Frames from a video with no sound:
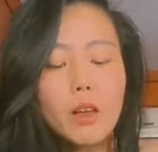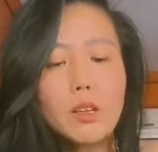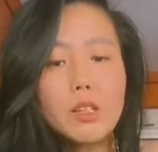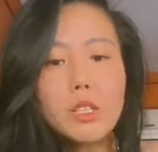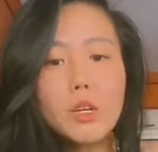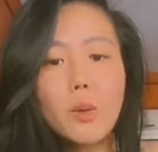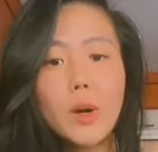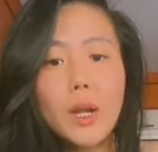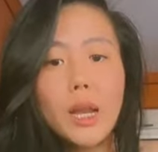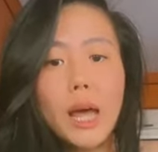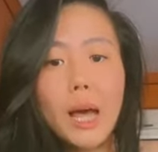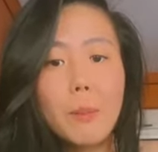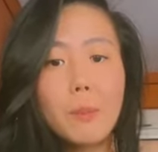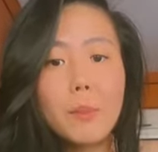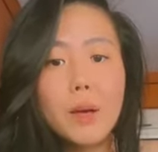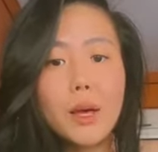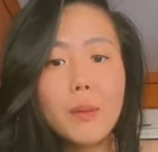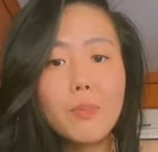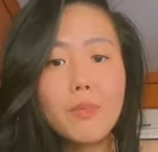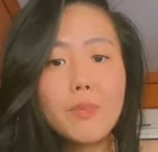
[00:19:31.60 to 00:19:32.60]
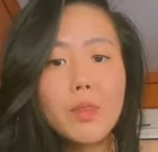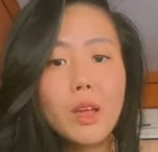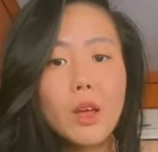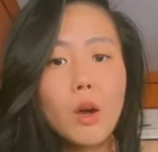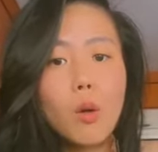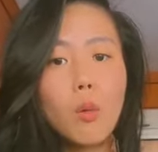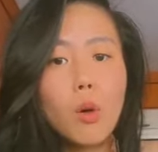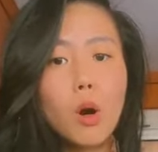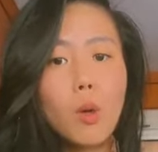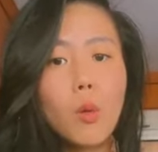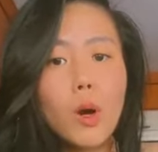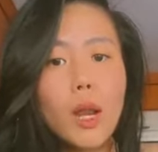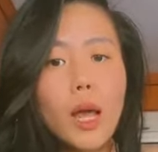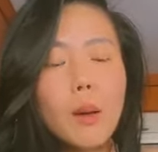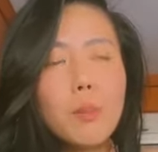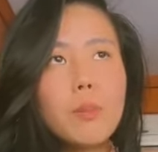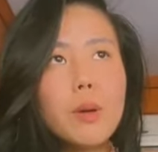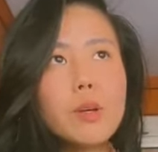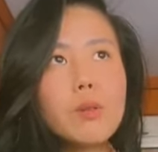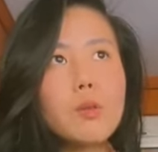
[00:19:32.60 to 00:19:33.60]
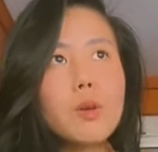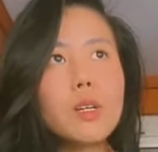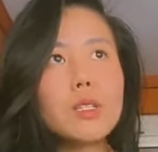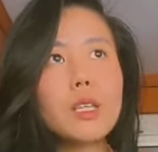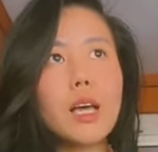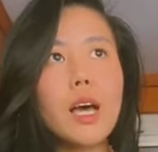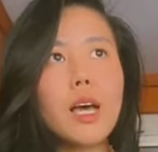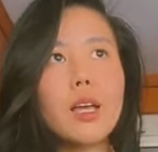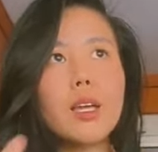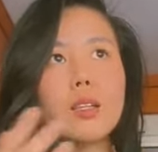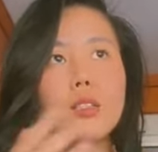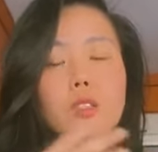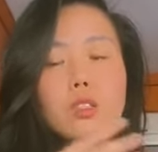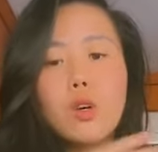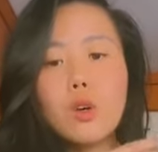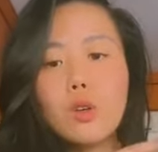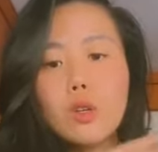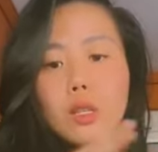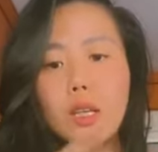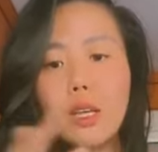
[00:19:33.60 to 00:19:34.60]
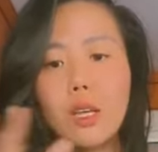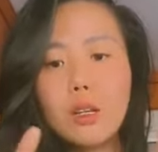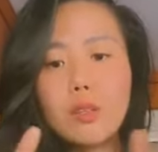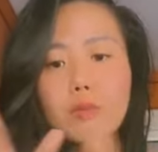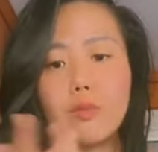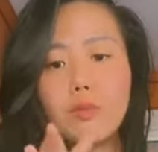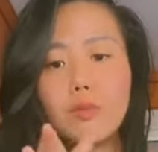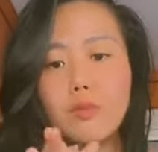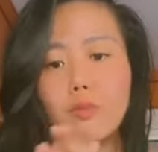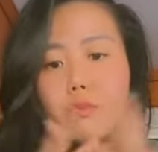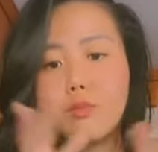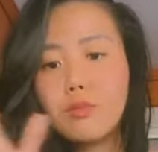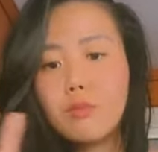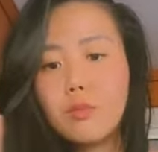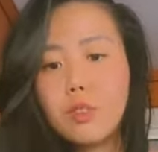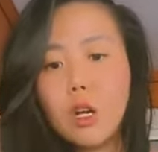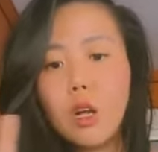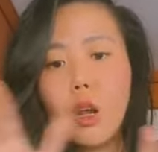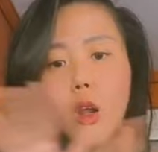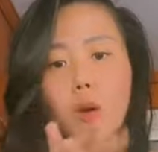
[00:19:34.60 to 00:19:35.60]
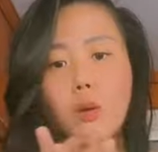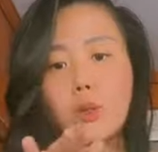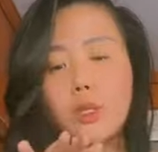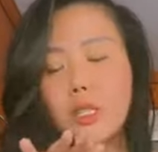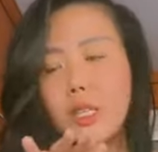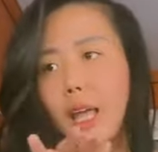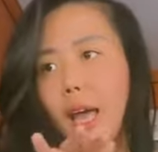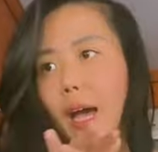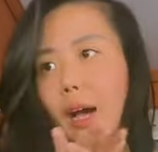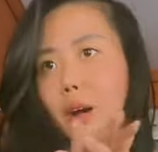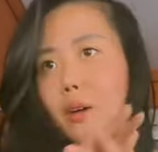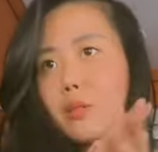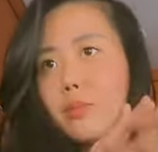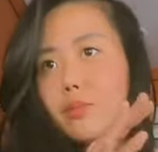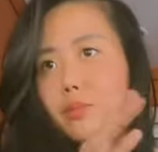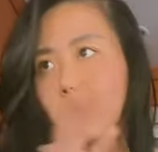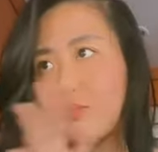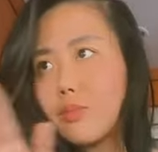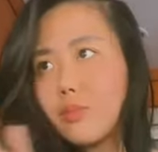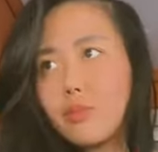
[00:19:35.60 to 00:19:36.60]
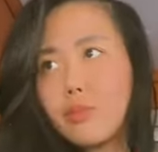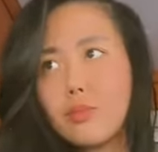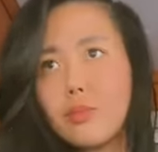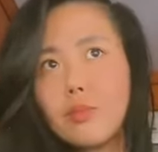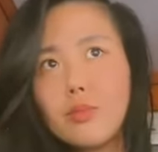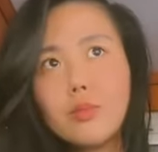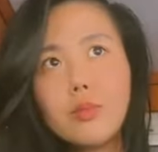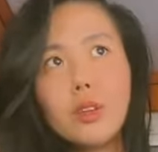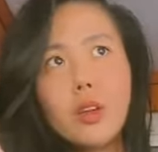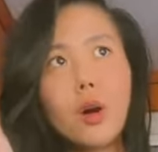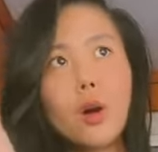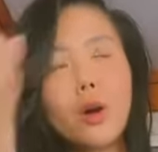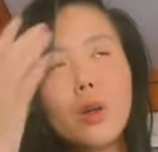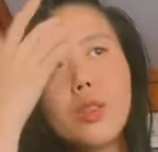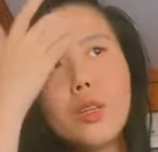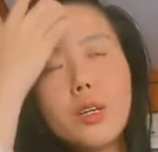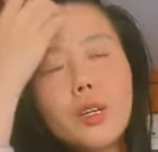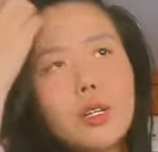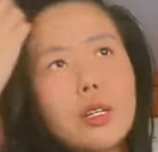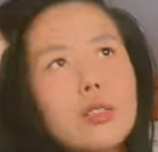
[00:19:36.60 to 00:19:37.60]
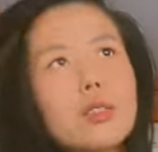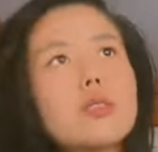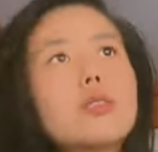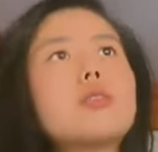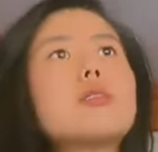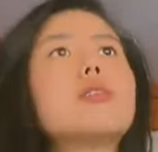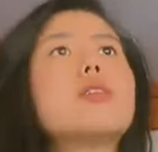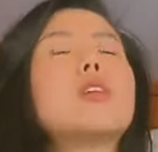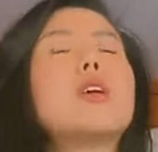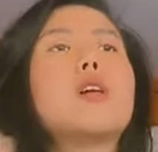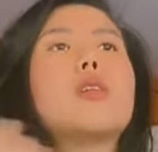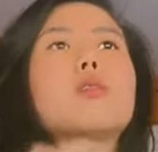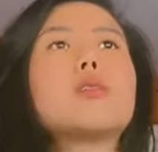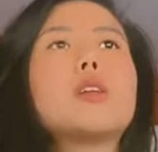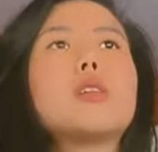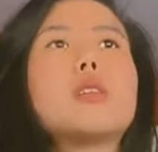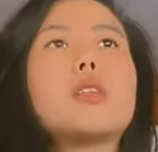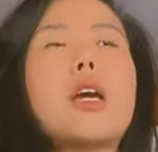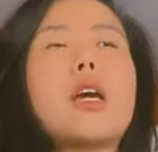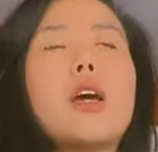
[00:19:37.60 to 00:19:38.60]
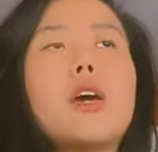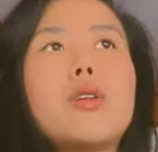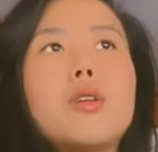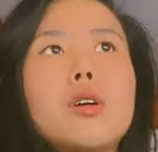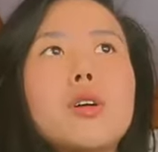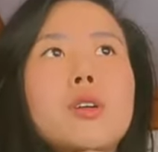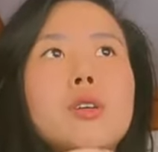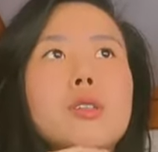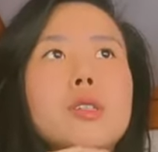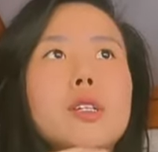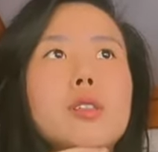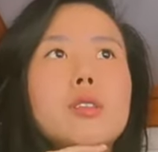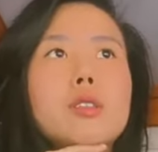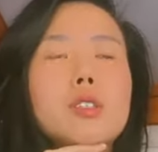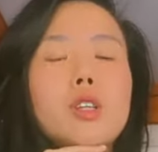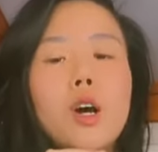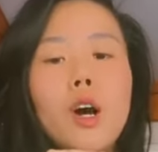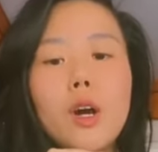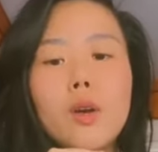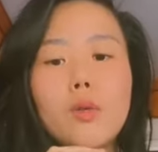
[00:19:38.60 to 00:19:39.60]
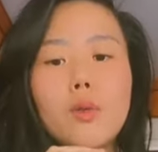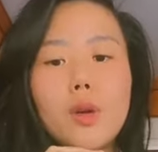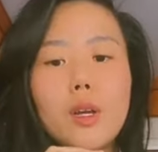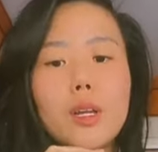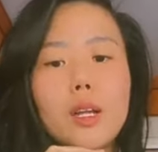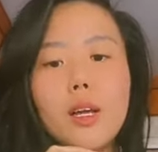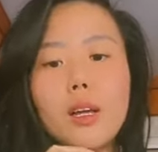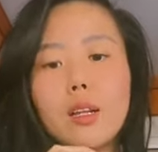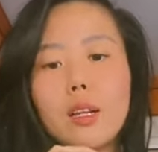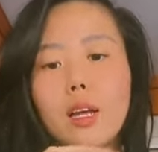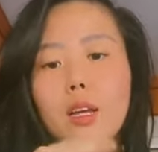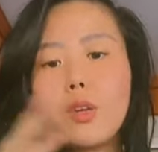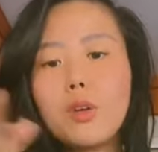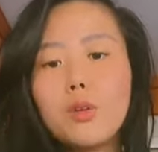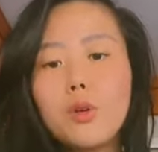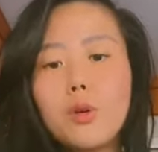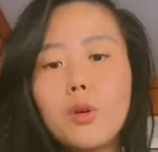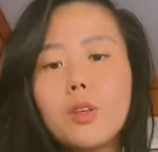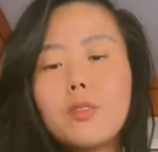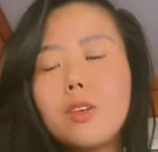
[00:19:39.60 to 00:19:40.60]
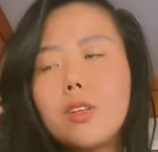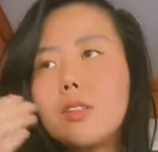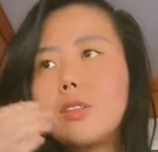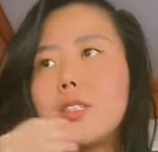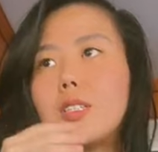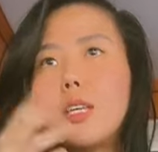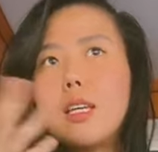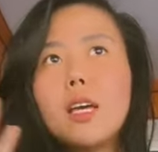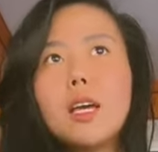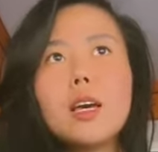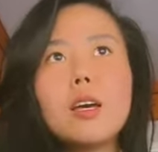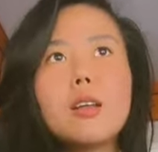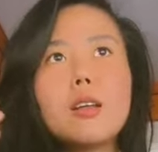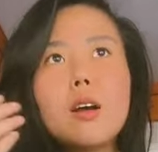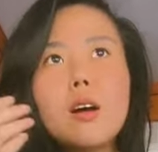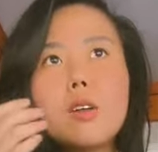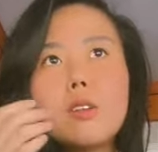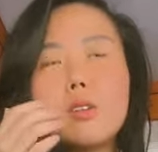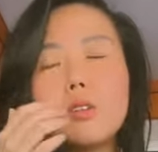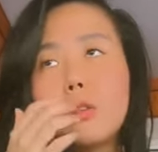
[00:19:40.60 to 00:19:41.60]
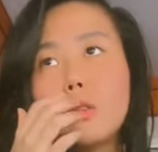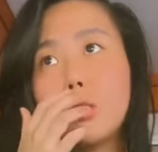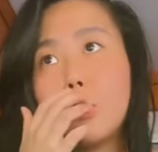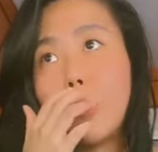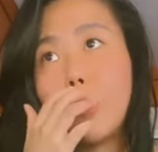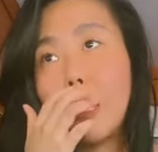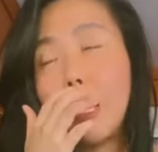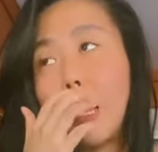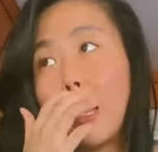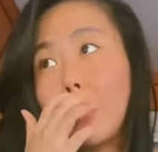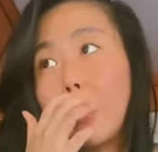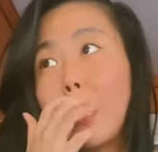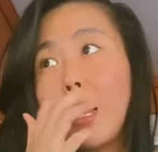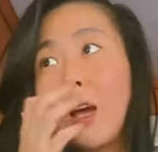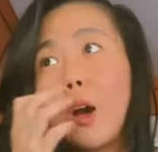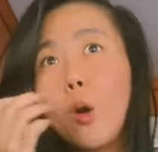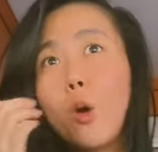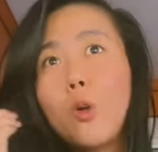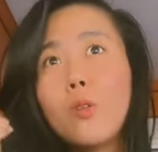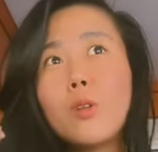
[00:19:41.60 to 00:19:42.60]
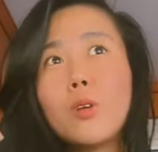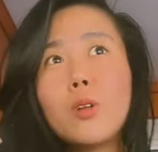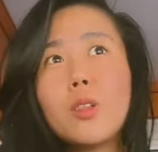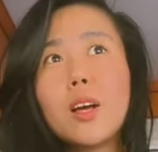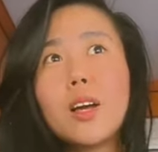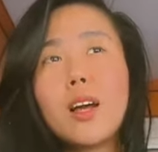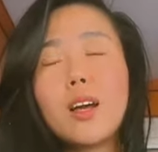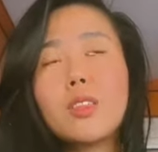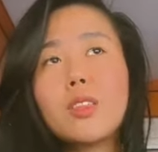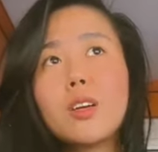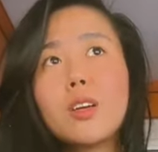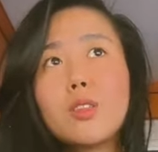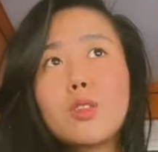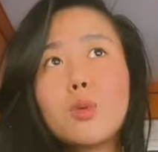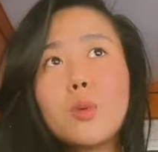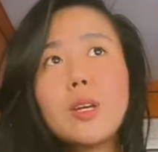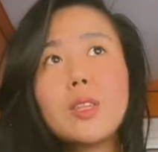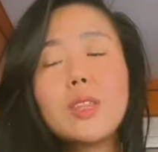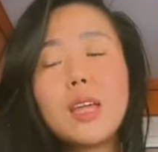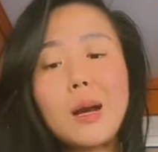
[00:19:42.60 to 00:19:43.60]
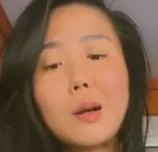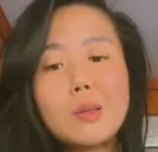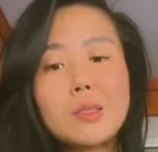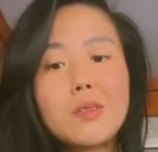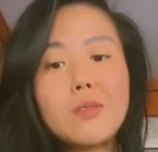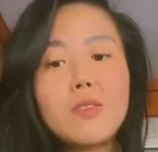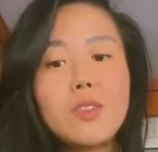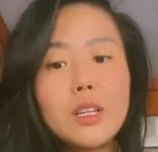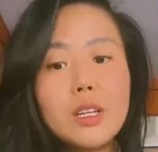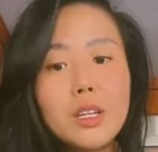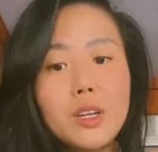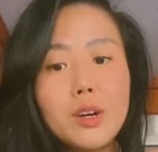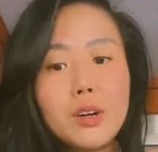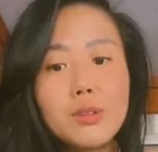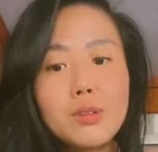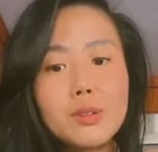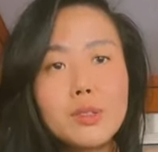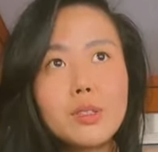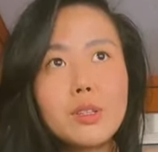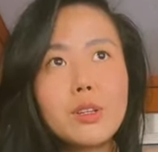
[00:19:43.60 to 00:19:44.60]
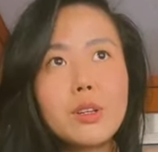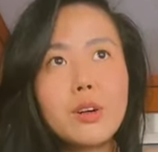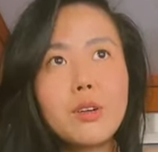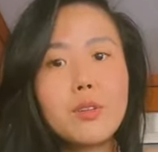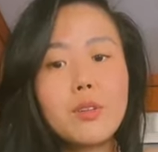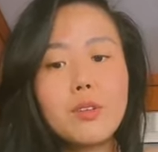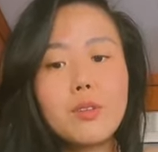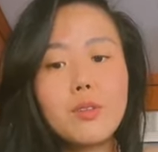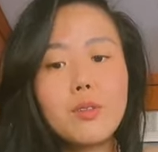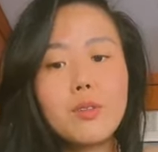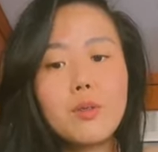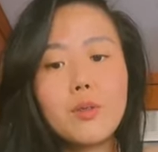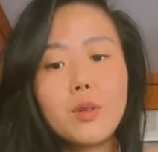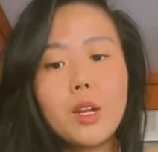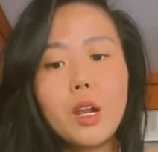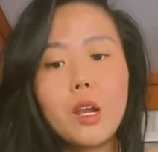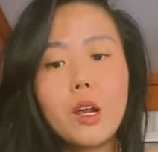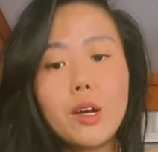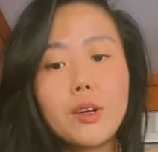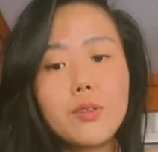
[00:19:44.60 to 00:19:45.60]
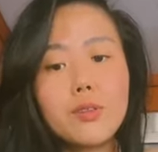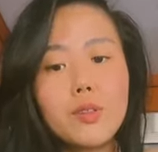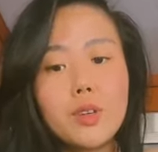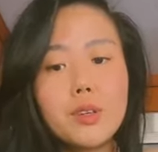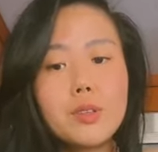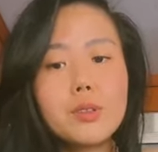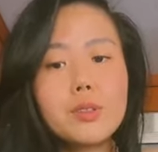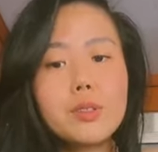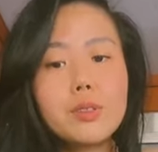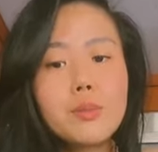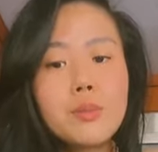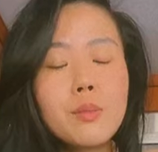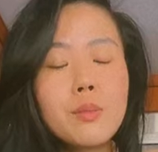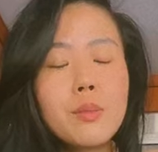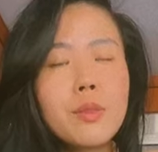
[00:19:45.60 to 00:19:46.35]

So what happened? Well, what happened was I totally closed down all the, you know, the tarot, the card reading. Like, you don't even see it on YouTube. I had over, like, I think three thousand videos, you know, with a lot of views.